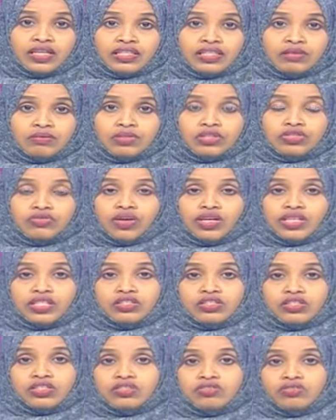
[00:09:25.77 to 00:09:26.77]
that they be
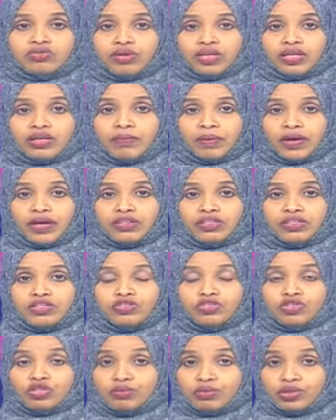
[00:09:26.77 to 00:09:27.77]
directed indirect by
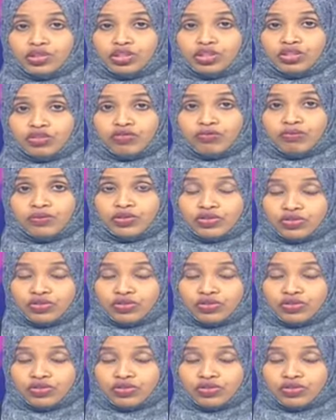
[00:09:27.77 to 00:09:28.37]
the intermediate of